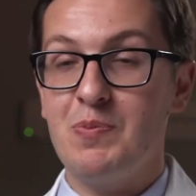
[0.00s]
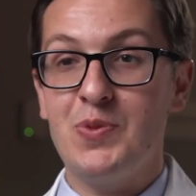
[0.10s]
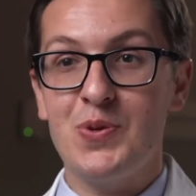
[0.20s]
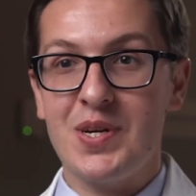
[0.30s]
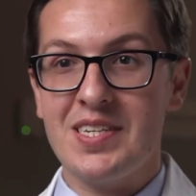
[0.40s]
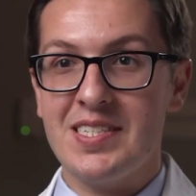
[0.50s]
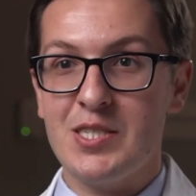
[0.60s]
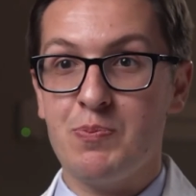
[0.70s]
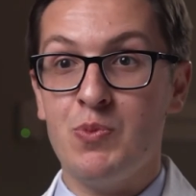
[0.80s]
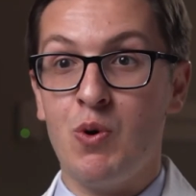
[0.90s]
the mucus
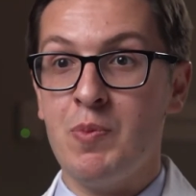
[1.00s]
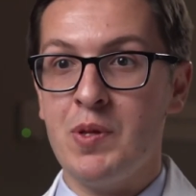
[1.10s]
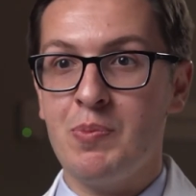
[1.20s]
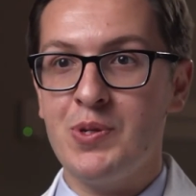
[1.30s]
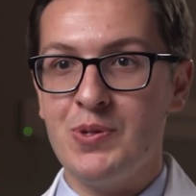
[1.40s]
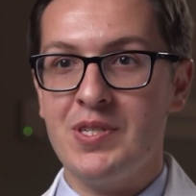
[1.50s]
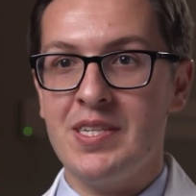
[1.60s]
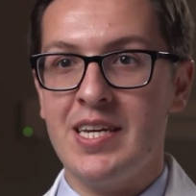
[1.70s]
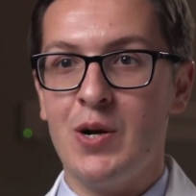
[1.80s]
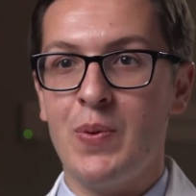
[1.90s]
that's normally produced in
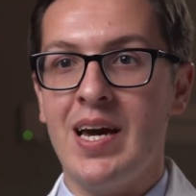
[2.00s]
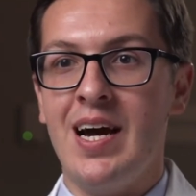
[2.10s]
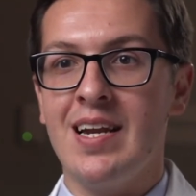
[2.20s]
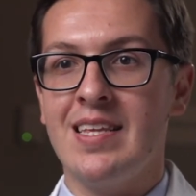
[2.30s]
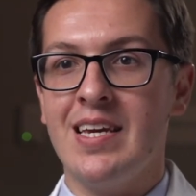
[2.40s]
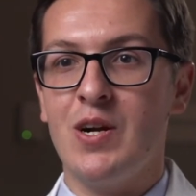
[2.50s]
the airway out of the